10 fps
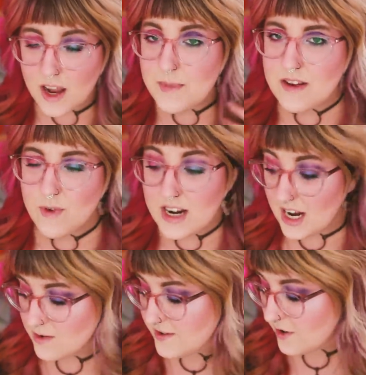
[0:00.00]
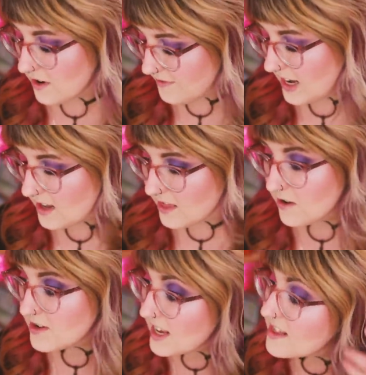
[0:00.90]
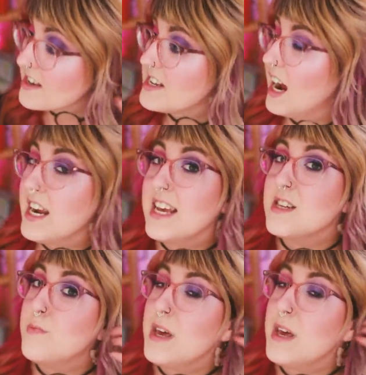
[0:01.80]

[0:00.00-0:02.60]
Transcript: I mean, right now it's very faded. There's like the tiniest